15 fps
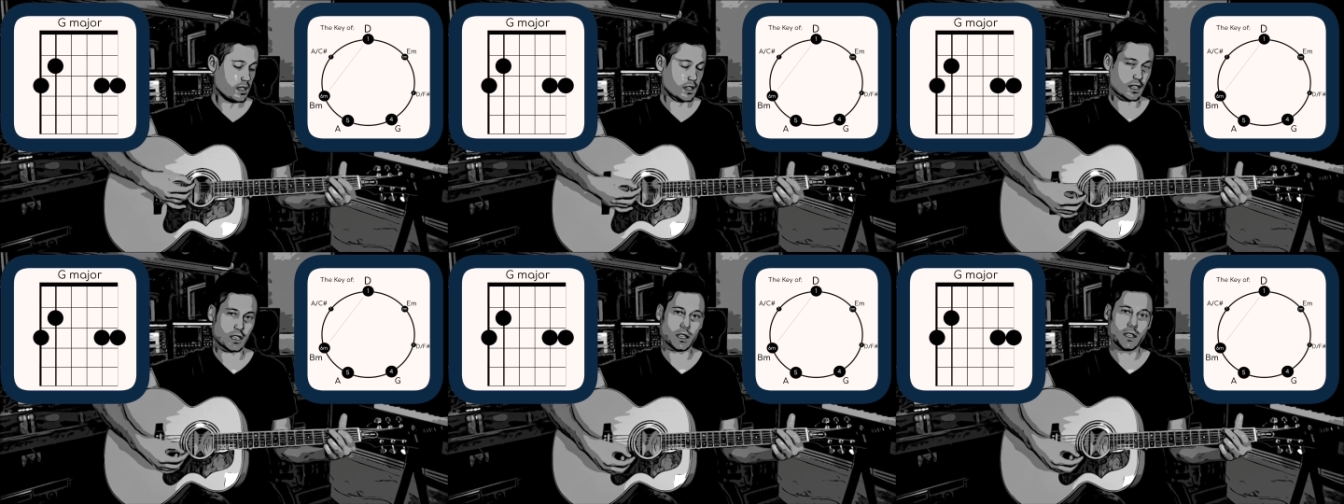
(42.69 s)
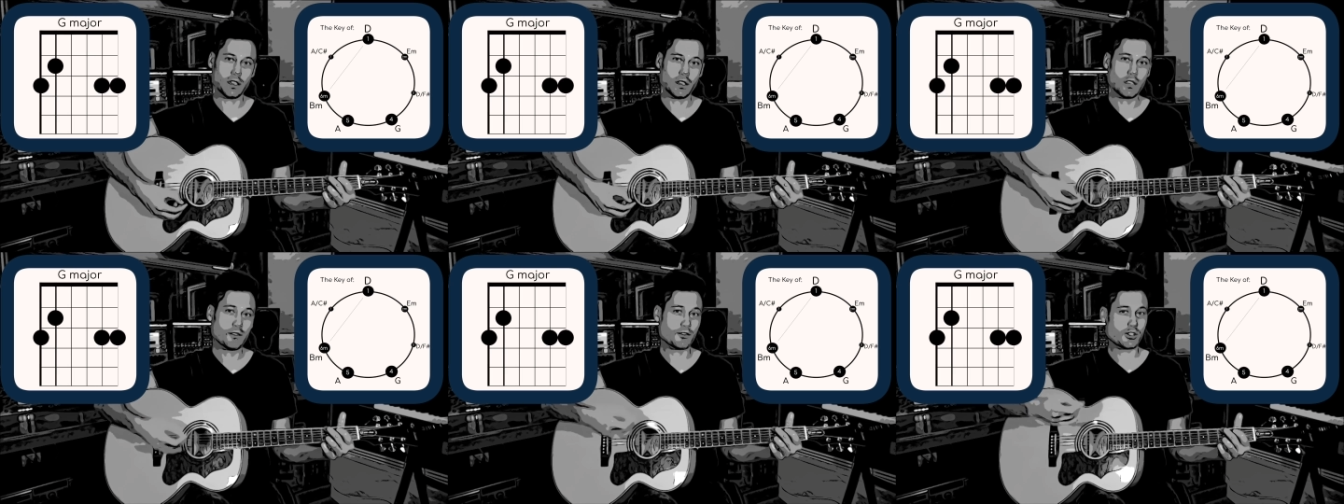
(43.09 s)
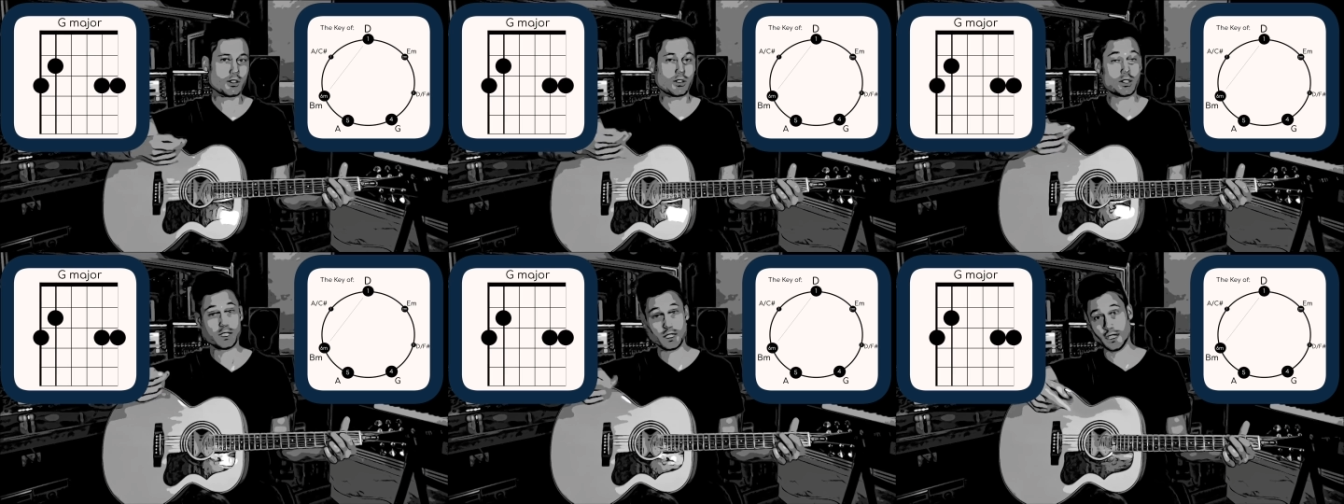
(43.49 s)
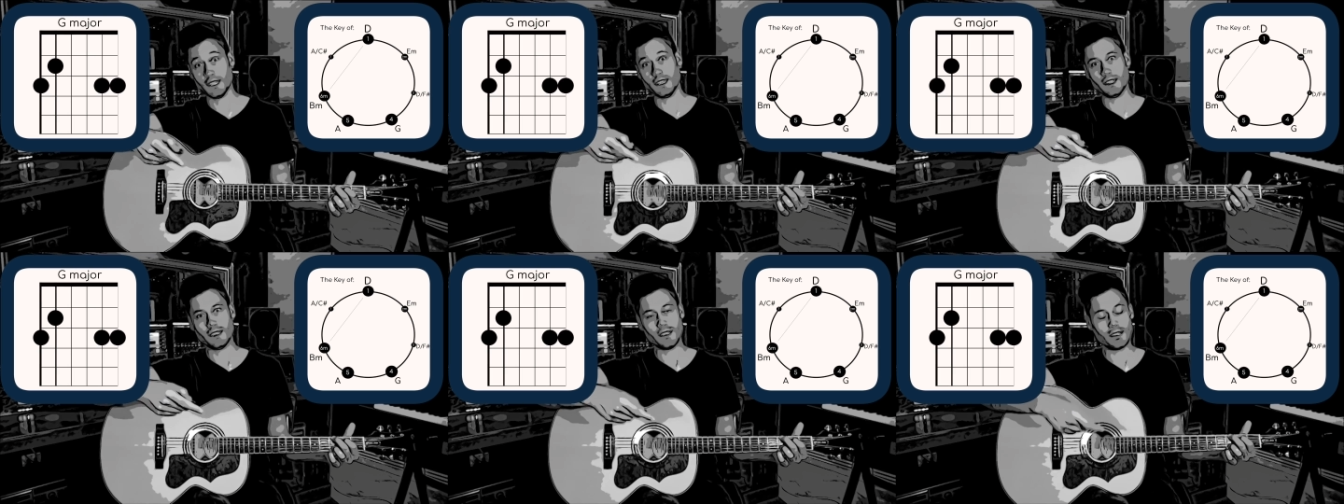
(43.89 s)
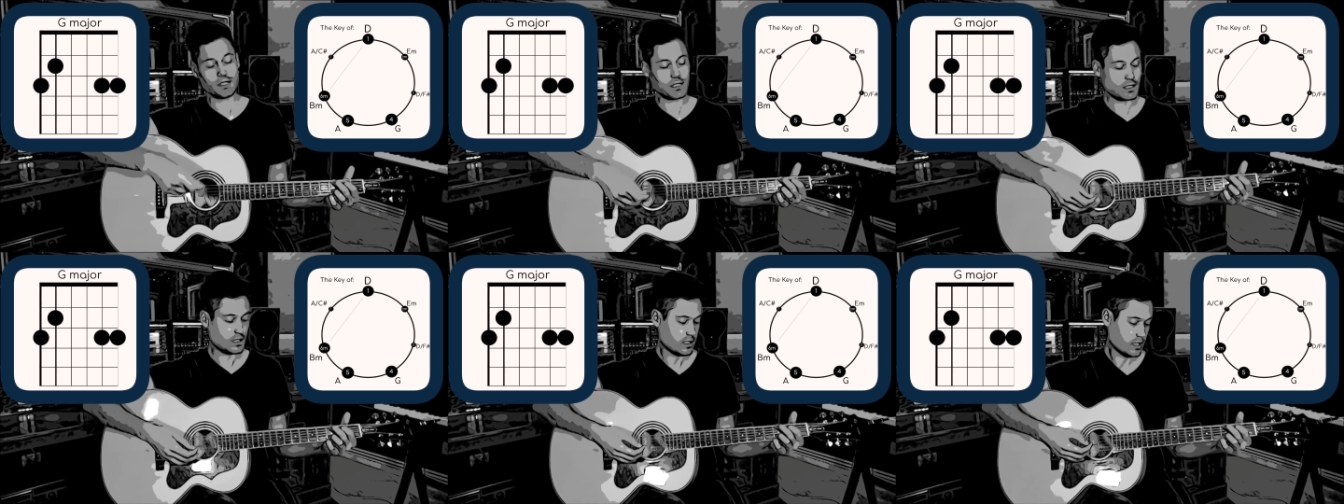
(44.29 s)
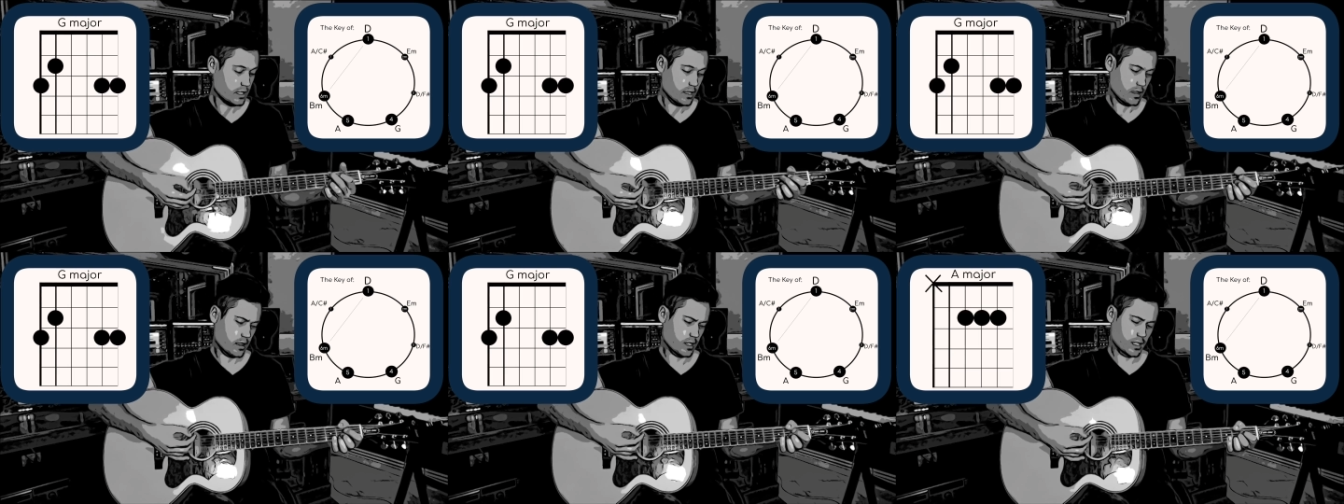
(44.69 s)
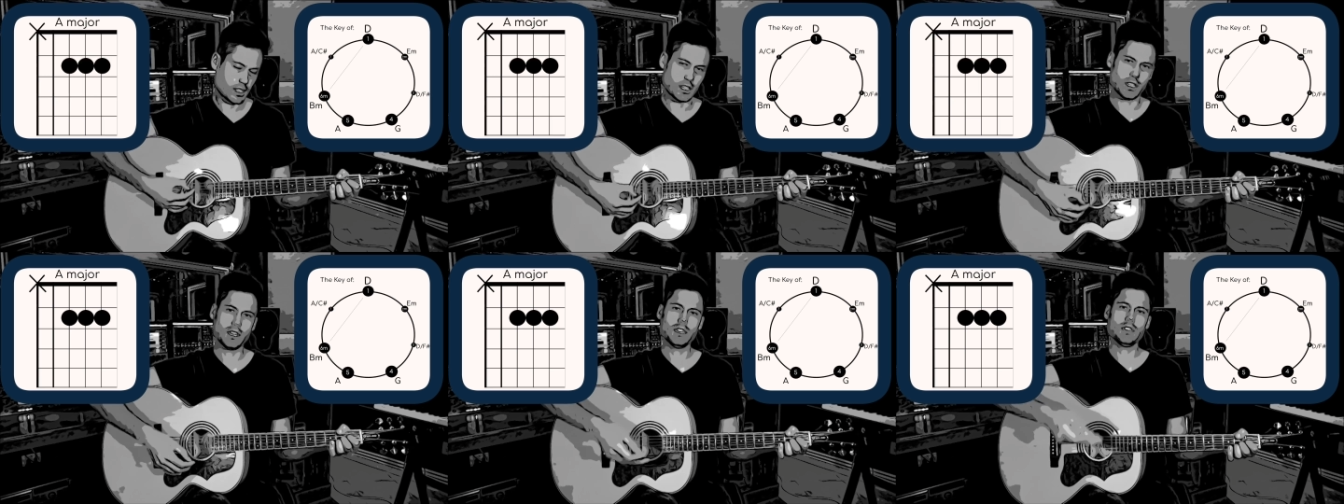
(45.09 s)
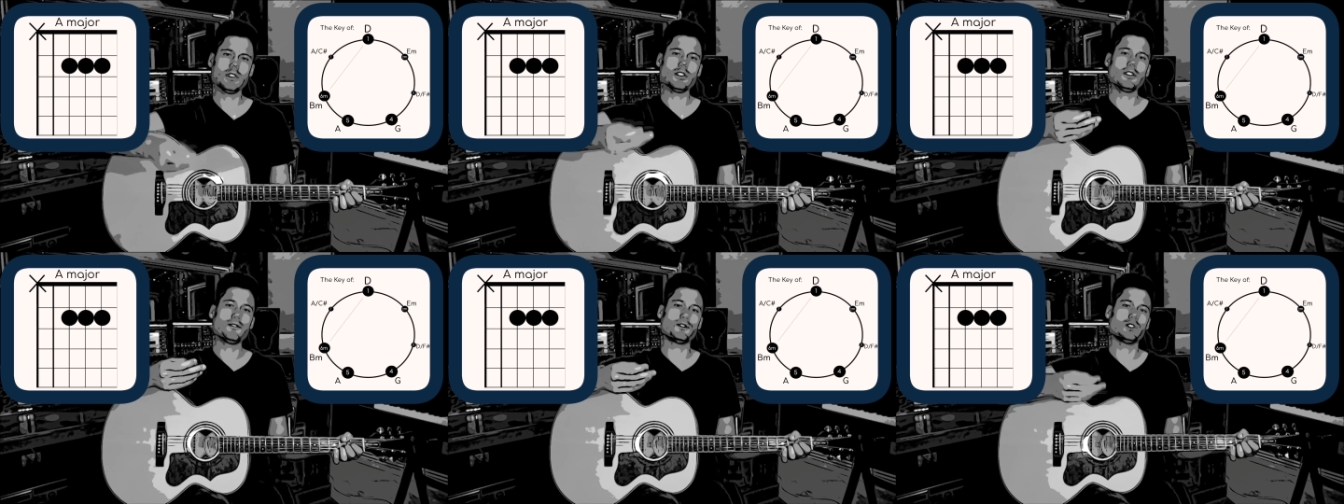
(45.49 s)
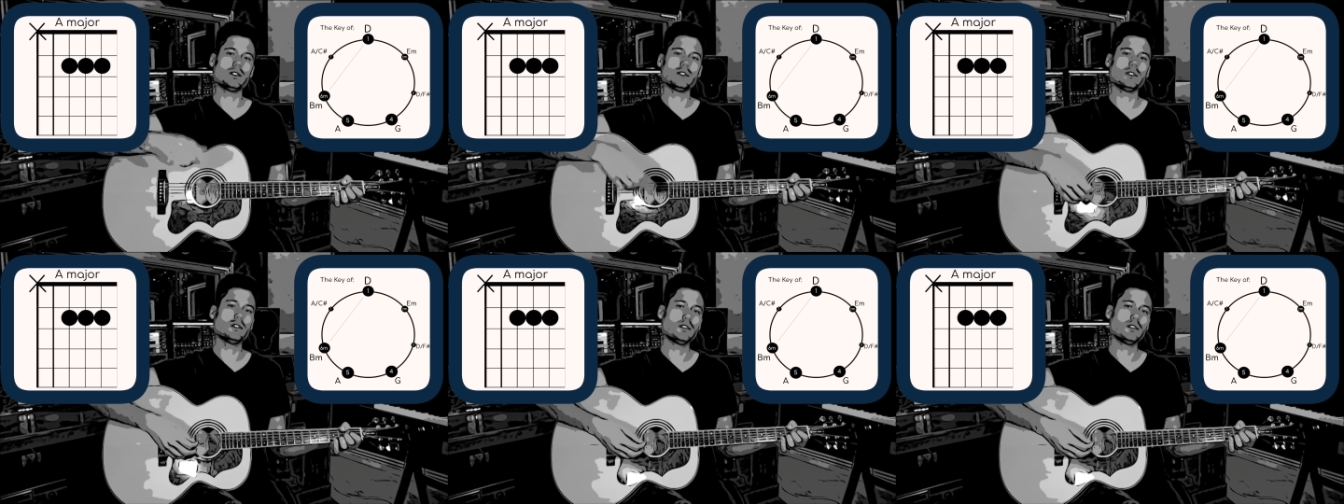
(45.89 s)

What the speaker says: key of D, the key of D.